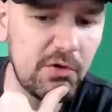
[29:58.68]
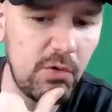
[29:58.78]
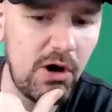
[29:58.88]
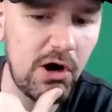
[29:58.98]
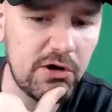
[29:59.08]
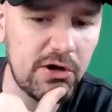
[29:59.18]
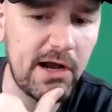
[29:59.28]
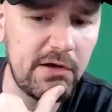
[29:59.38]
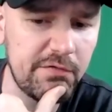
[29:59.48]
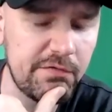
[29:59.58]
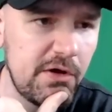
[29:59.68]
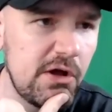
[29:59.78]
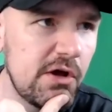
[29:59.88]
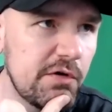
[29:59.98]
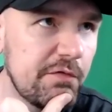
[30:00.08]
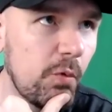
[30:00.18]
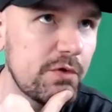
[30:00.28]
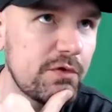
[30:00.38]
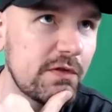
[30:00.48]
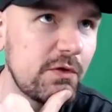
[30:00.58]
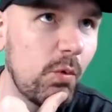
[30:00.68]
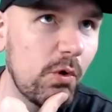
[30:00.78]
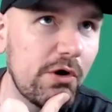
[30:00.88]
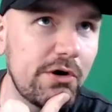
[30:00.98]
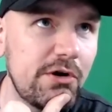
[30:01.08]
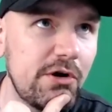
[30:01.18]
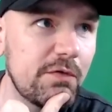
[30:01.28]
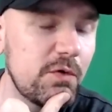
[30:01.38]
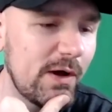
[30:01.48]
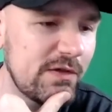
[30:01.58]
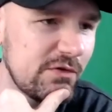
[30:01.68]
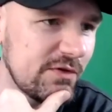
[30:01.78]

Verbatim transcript: you are kind of forcing the word a few extra